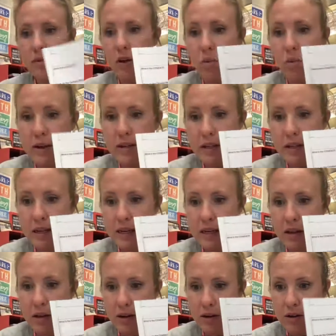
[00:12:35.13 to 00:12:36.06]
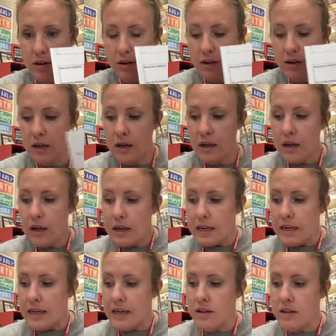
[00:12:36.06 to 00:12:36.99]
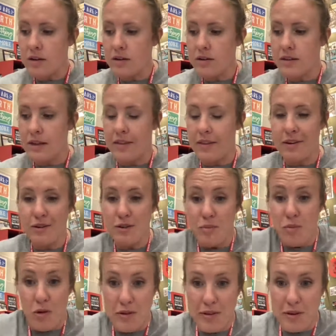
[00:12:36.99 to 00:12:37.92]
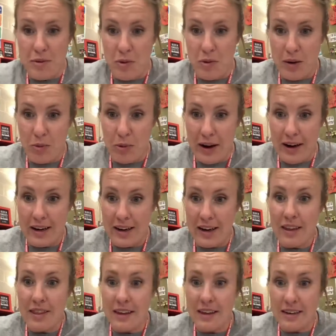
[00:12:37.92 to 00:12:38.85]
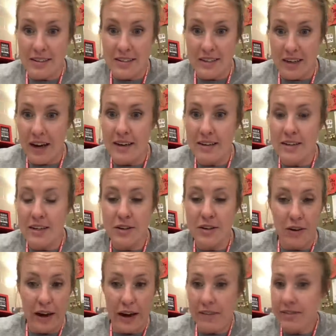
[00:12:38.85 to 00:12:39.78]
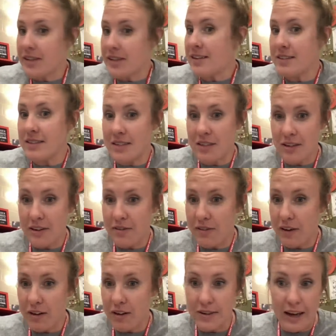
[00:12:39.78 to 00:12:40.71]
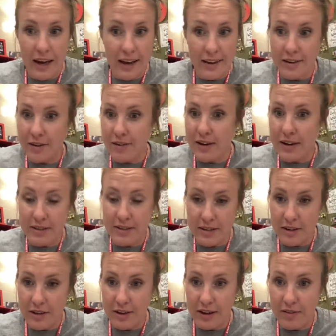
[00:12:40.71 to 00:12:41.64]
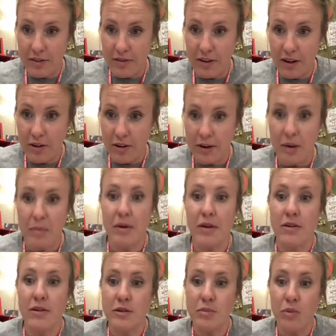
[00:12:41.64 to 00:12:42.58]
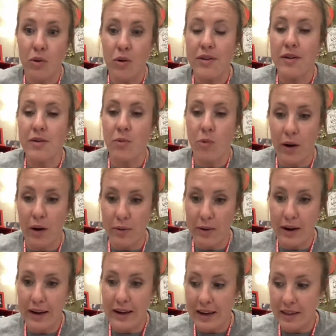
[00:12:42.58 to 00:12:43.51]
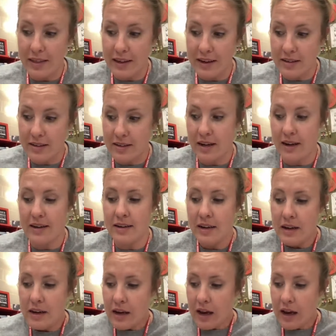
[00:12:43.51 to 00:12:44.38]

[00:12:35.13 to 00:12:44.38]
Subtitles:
What did he learn? He learned that there's more than one way to get things done. You don't have to necessarily follow dad. You don't necessarily have to follow grandpa. There's more than one way to get things done.